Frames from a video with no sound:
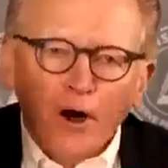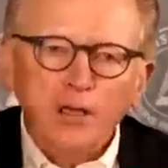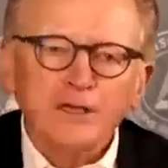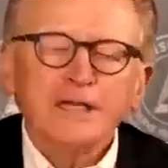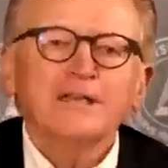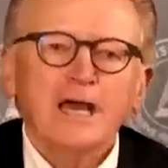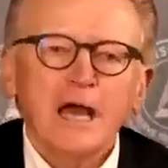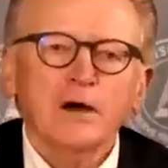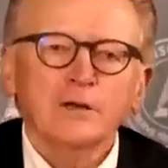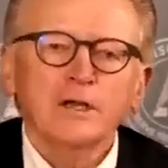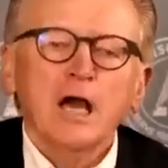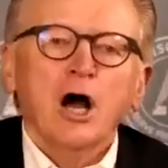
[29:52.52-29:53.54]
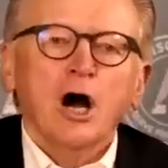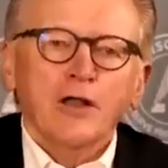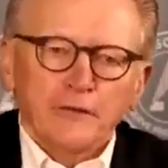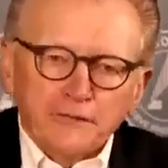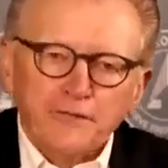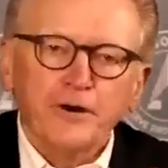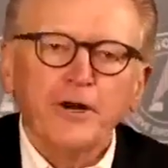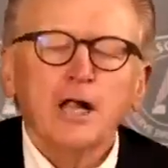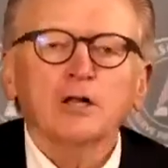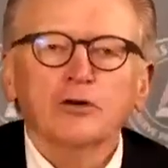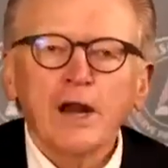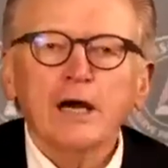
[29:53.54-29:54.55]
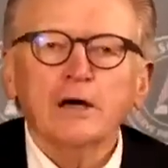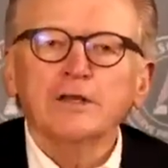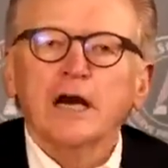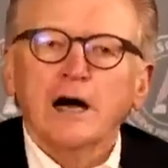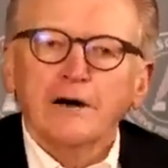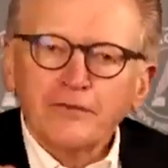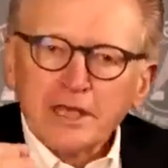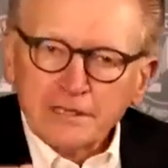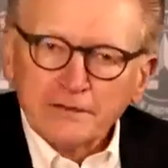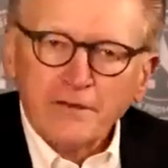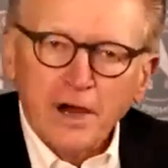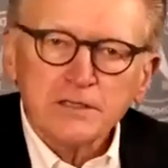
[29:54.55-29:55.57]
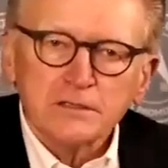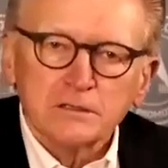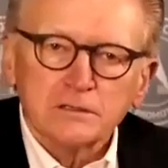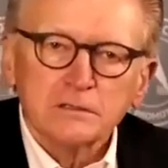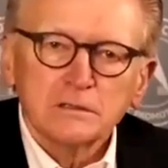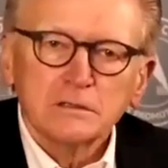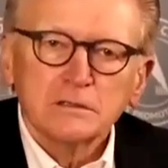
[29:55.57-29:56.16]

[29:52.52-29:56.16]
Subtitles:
falling down on the fertile ground of these advisors.